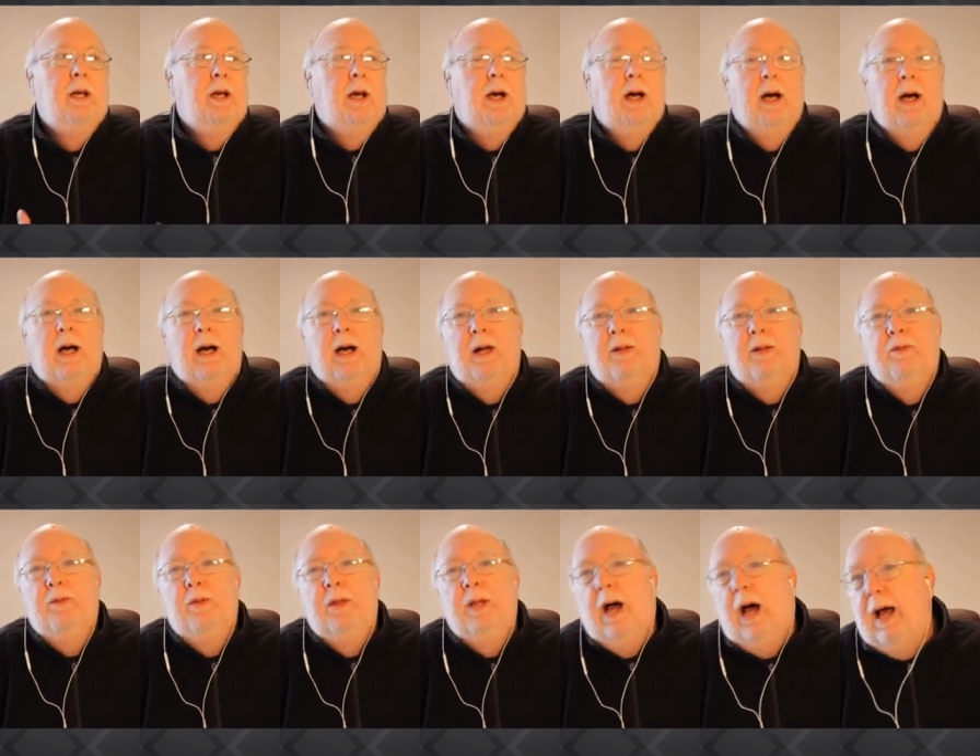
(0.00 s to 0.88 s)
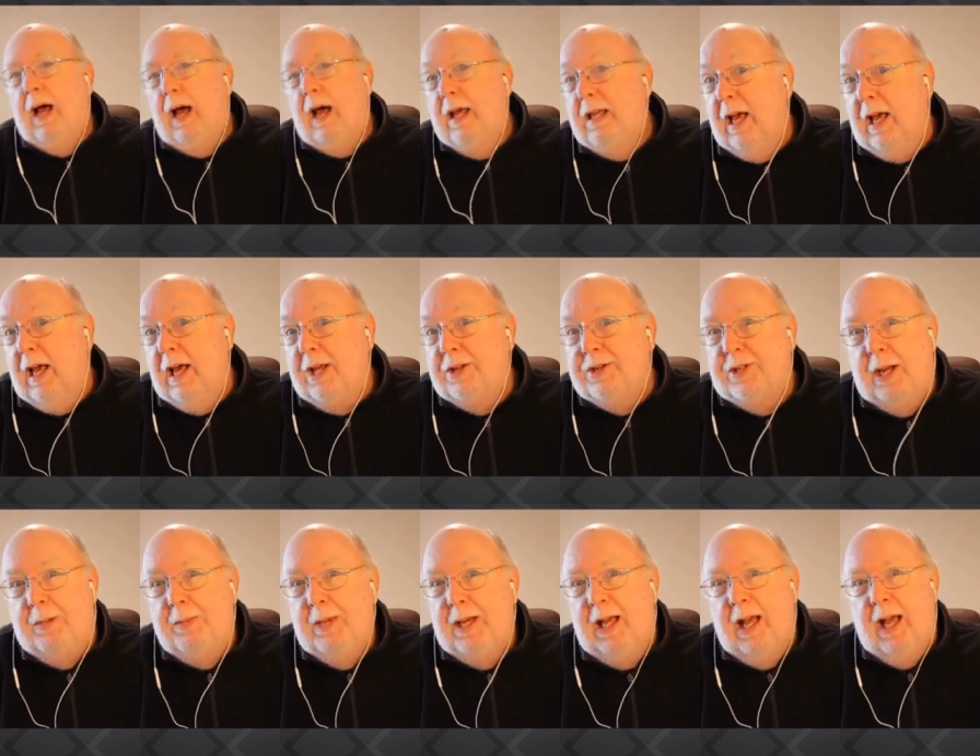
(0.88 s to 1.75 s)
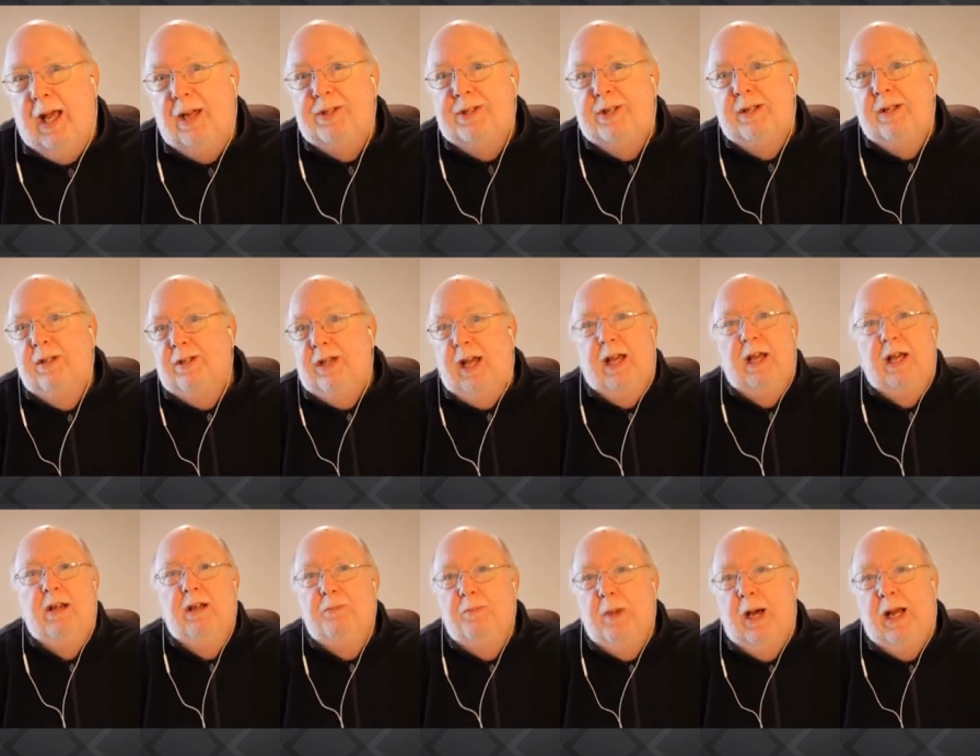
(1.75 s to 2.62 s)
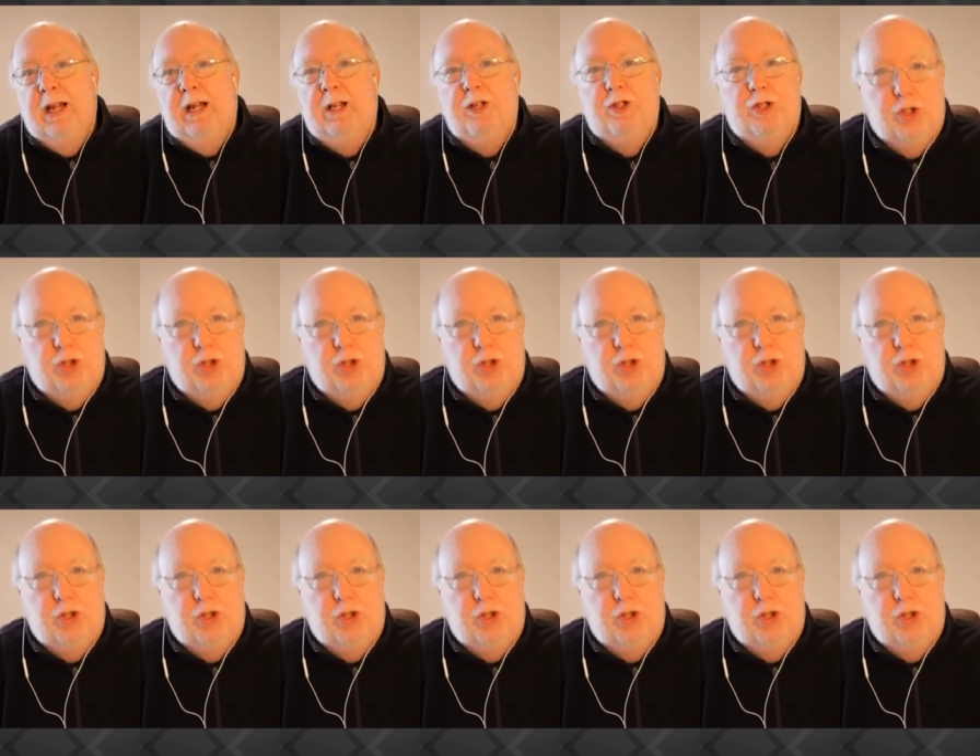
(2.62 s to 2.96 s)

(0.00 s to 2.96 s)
Uh, yes, I'm against taking money